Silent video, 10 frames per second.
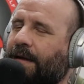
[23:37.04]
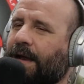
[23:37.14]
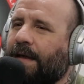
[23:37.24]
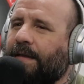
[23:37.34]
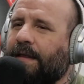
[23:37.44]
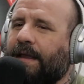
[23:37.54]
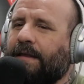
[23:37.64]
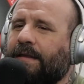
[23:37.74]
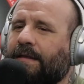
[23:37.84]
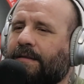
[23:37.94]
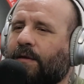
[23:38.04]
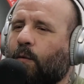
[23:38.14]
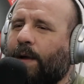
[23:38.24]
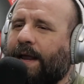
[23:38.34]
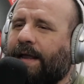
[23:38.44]
And then like the
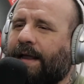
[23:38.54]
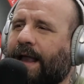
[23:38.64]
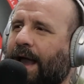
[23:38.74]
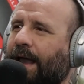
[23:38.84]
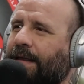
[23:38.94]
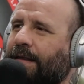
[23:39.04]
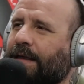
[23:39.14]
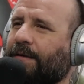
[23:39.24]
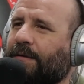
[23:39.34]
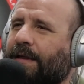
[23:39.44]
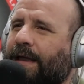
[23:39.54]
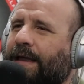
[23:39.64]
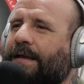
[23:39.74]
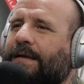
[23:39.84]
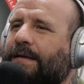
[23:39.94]
weak guy that you were
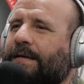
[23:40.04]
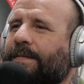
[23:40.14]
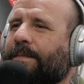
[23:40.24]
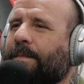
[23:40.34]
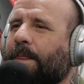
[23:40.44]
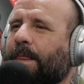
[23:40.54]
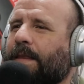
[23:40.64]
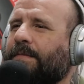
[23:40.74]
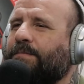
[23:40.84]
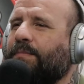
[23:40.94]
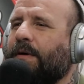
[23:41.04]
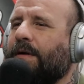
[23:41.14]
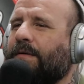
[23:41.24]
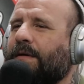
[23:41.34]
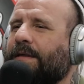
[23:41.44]
like,
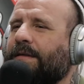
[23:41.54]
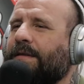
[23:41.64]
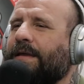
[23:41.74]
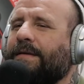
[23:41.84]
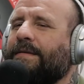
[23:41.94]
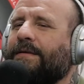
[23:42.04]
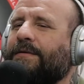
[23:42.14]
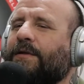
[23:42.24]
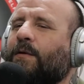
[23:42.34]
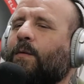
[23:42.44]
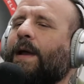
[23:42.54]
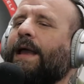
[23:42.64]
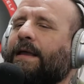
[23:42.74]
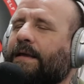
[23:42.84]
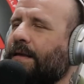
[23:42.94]
bro, I was like, there's no
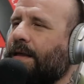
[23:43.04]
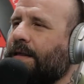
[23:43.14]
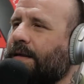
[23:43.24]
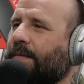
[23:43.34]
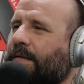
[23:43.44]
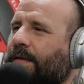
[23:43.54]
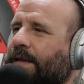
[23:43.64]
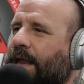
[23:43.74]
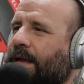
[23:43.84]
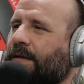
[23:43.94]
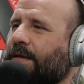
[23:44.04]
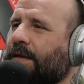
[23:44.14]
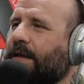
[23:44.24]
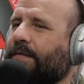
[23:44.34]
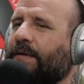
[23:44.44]
way he's going to be able to take
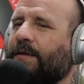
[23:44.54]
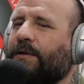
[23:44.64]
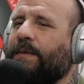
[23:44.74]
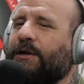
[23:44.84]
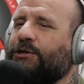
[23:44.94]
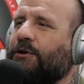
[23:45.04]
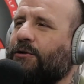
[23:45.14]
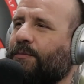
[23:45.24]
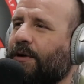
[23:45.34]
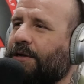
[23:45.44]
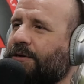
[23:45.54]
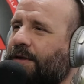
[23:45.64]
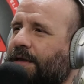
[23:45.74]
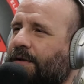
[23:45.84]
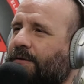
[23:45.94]
even a little bit of shoulder pressure.
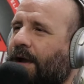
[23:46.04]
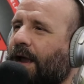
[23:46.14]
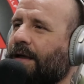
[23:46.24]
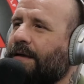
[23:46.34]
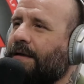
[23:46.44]
He's going to cry.